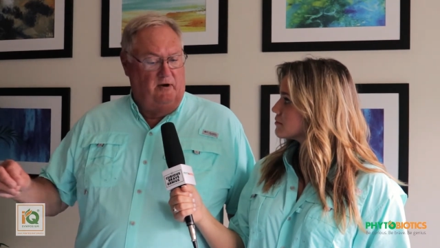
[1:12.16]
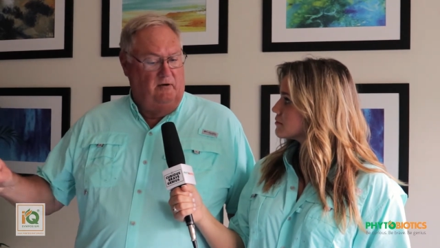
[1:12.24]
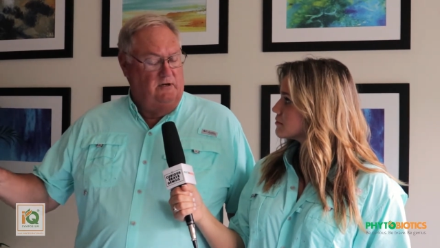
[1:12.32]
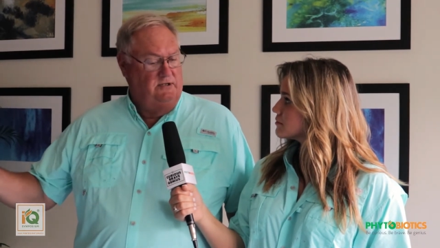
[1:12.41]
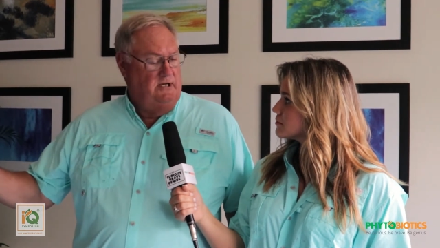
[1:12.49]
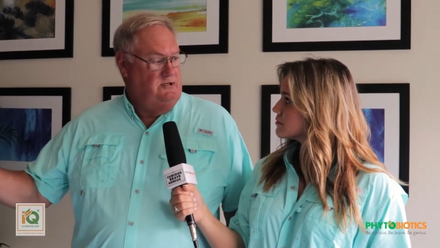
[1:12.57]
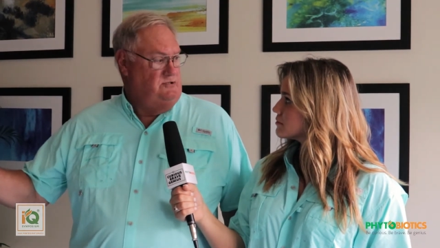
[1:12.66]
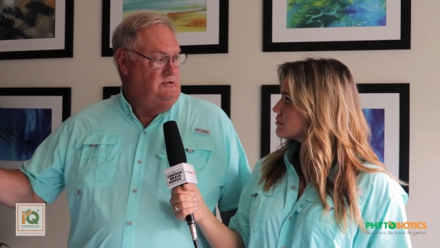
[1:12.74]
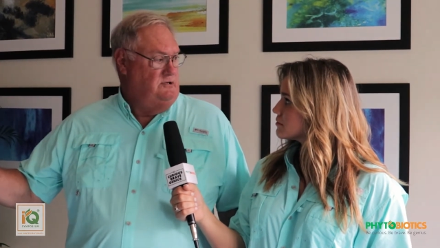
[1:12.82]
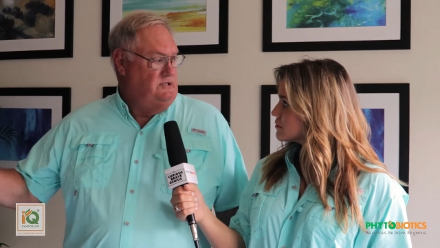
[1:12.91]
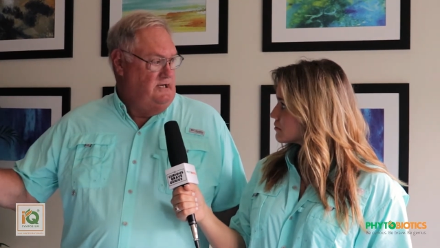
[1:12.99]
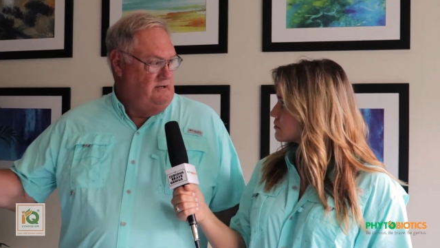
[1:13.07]
Speaker 1: better
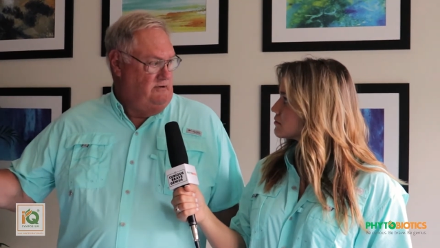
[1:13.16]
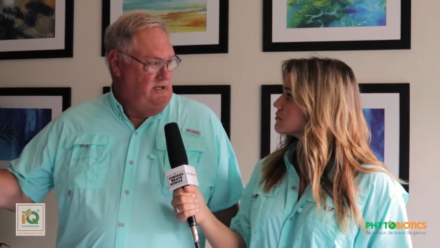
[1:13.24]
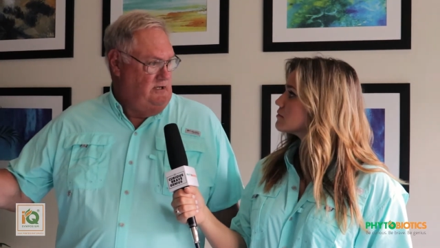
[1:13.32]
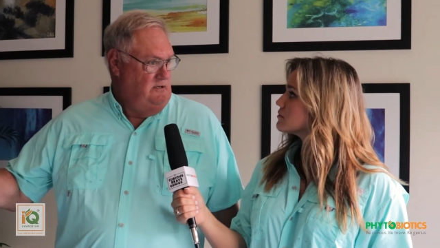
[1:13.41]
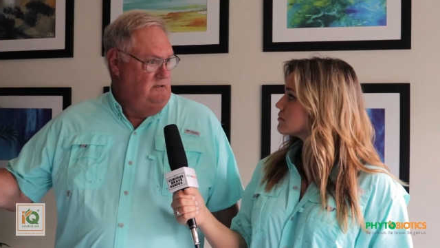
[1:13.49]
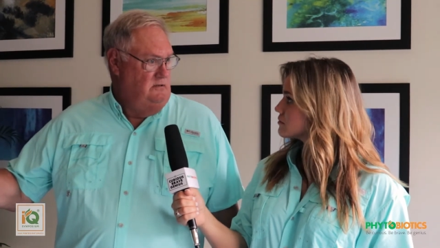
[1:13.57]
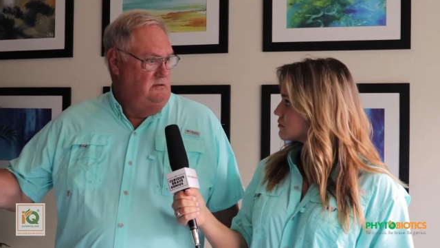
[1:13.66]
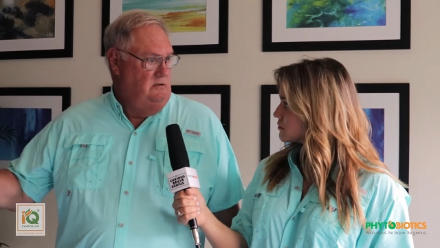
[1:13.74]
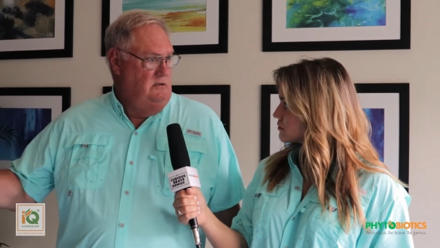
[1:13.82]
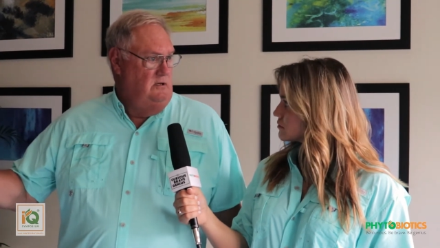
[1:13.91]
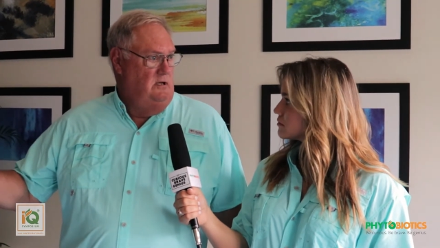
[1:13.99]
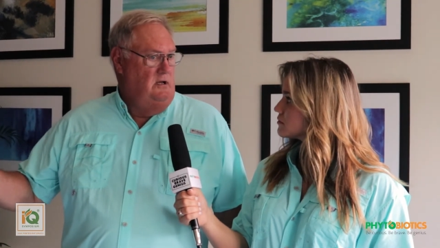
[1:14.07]
intestinal integrity.
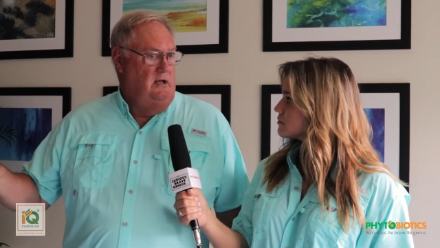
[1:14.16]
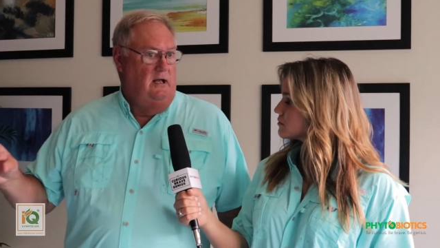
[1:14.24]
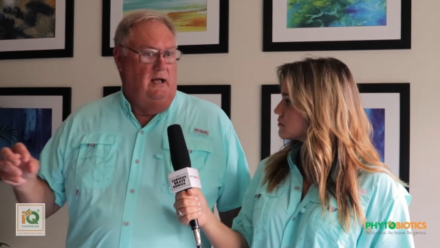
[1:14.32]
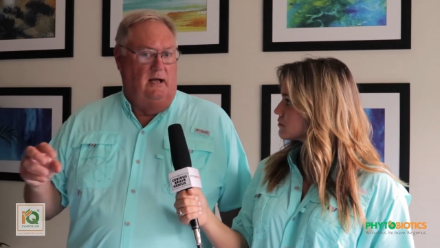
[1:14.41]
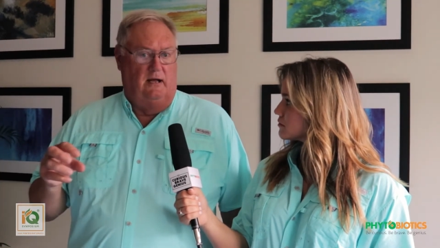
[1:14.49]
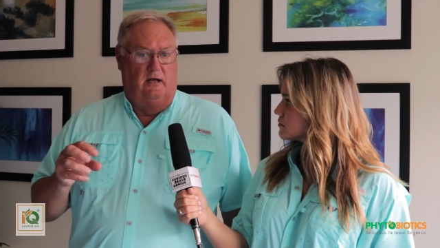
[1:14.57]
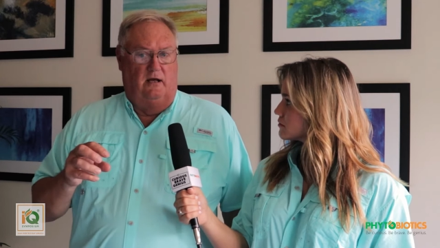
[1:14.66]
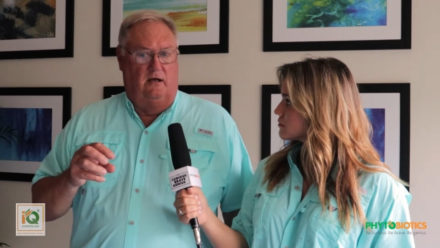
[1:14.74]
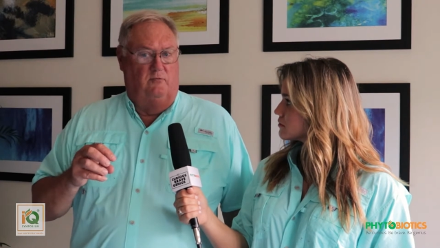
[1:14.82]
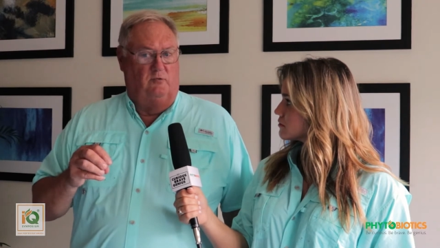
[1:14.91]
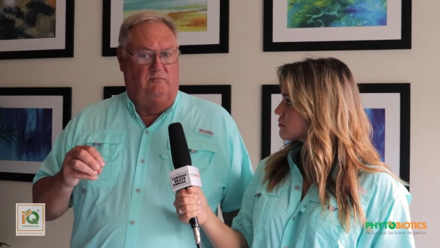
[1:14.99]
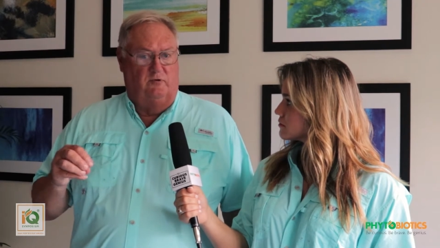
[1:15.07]

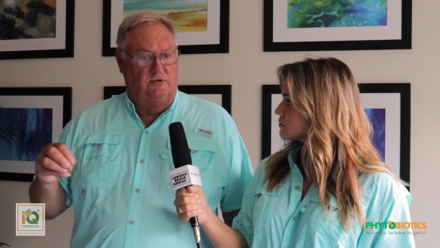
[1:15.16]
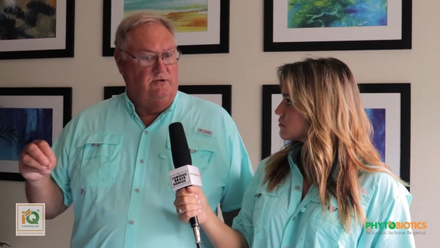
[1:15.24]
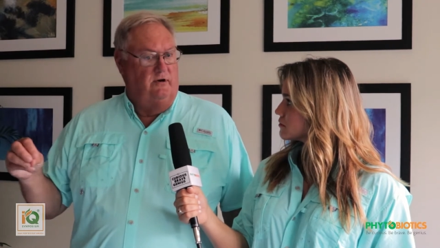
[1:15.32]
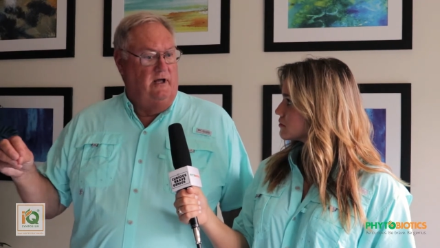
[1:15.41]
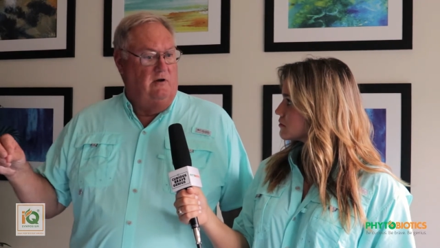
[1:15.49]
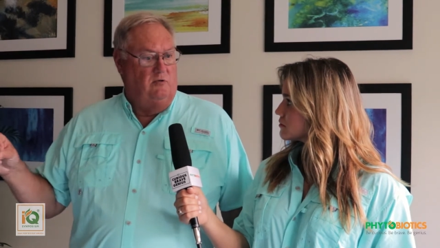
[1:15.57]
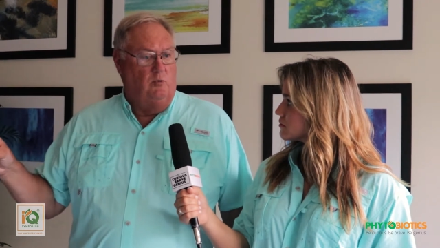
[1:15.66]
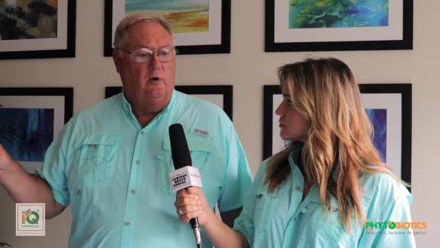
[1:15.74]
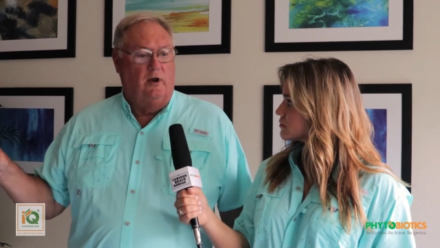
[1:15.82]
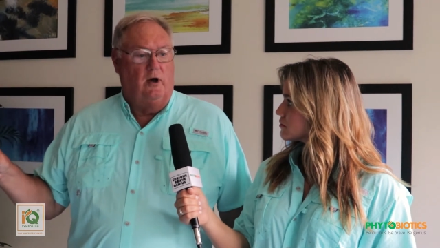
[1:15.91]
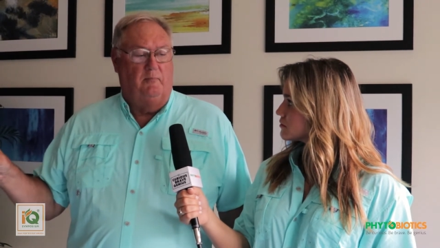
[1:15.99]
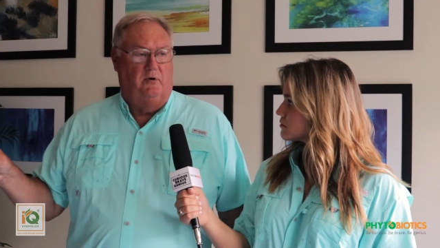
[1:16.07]
And we first started out
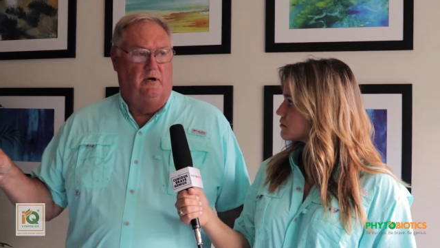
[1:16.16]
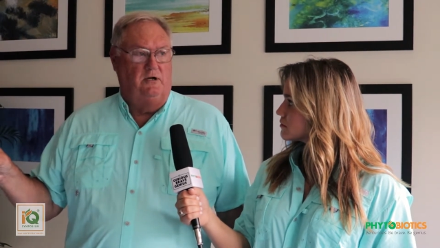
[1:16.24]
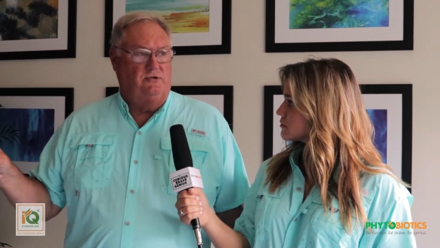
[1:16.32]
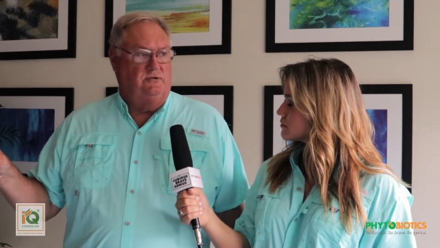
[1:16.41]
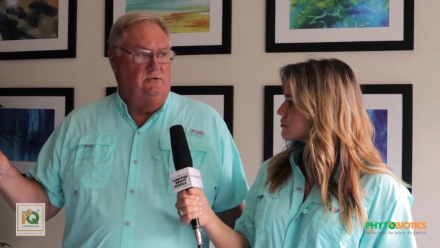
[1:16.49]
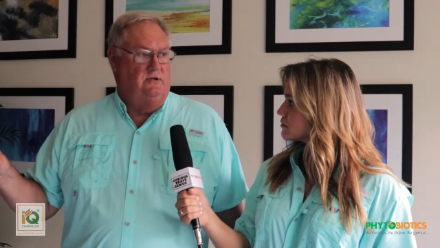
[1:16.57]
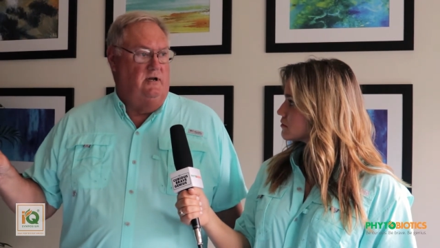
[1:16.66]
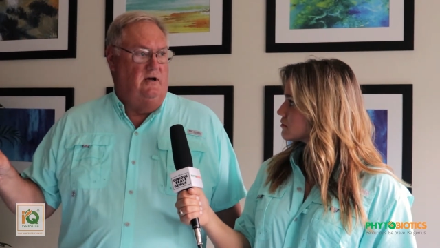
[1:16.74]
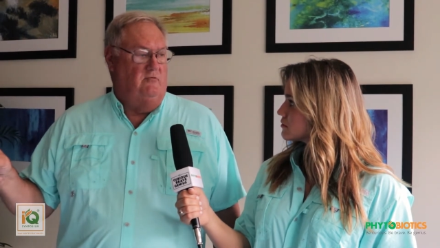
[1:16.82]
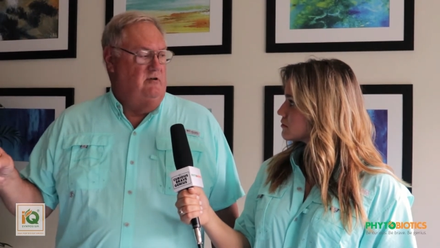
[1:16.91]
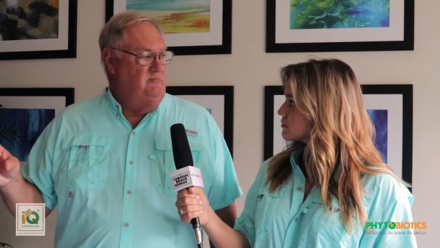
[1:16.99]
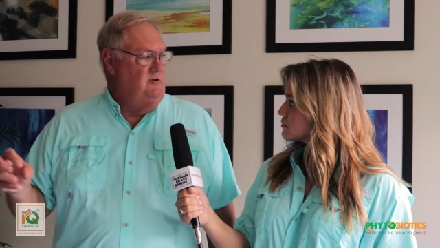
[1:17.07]
with one operation, and
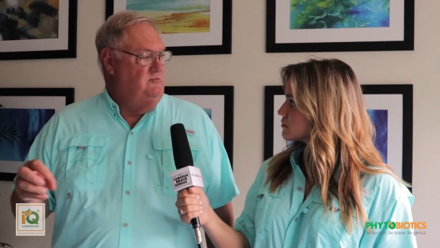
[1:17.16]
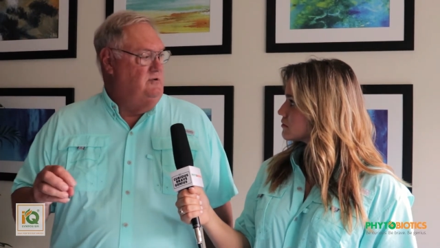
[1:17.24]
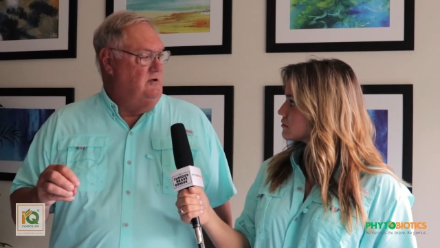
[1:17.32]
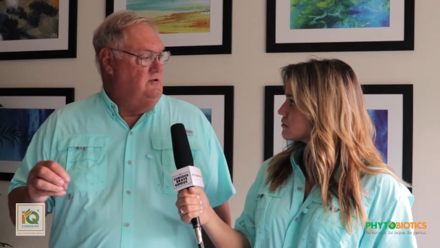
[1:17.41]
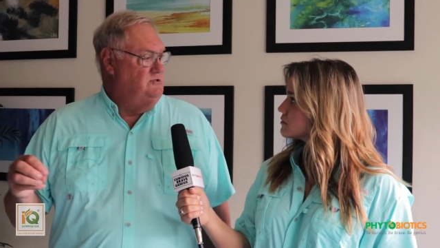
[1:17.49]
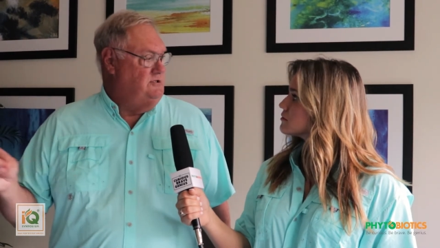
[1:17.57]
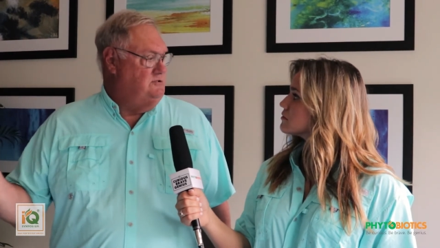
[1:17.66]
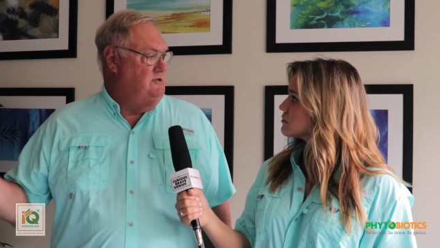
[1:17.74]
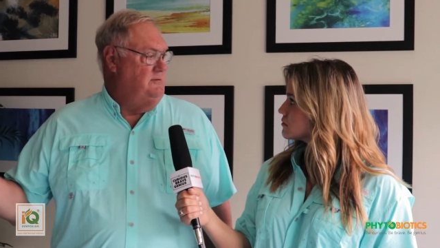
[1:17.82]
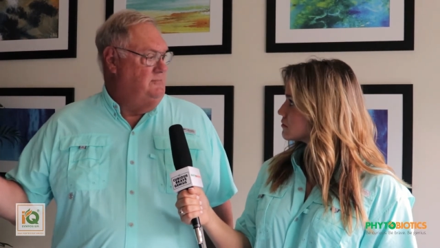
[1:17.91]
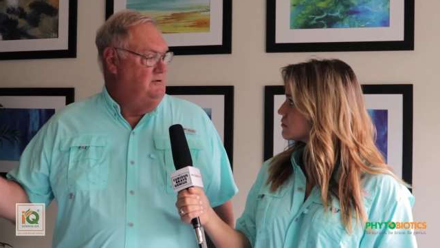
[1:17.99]
now we've moved to all six